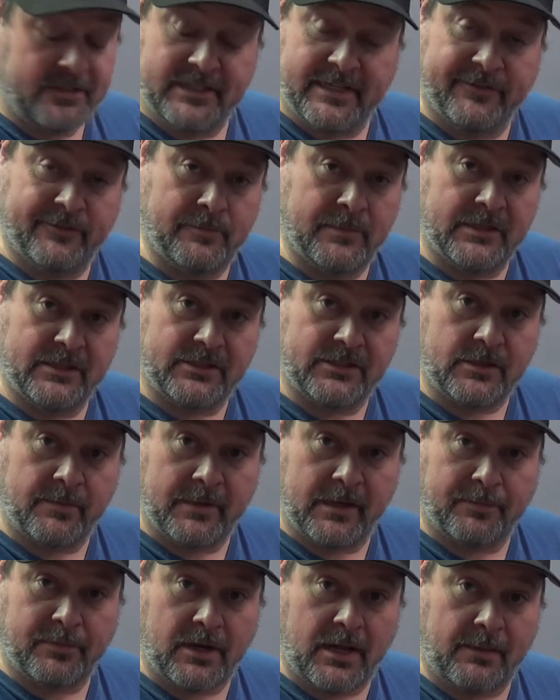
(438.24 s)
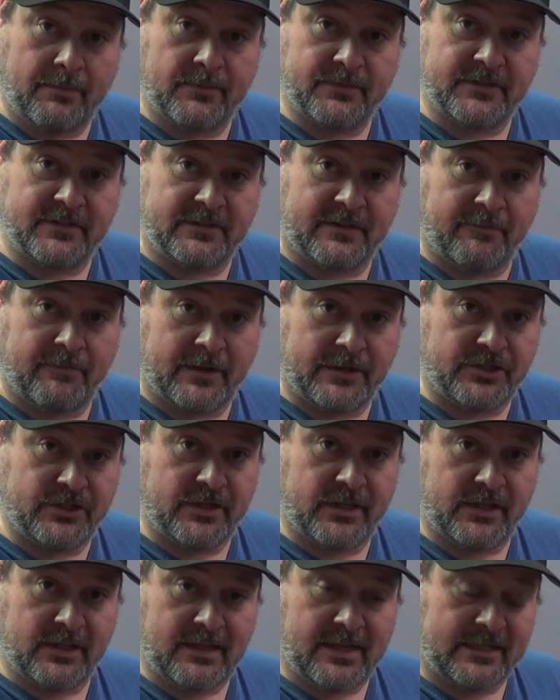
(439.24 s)
has given me so many problems, as I've mentioned
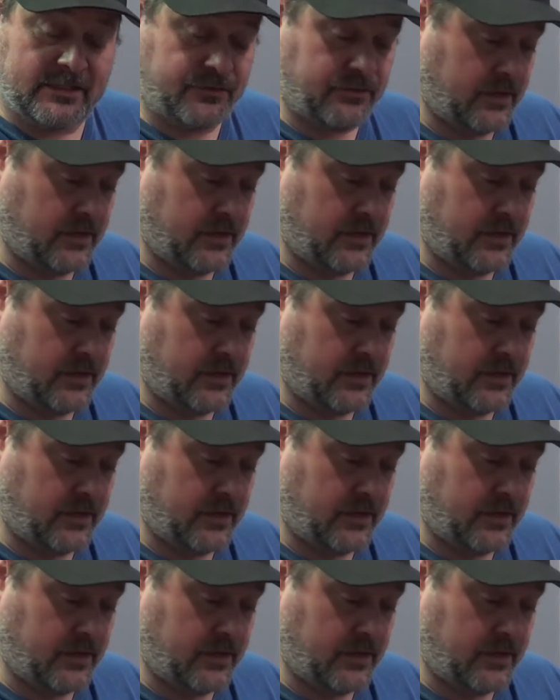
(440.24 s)
in the last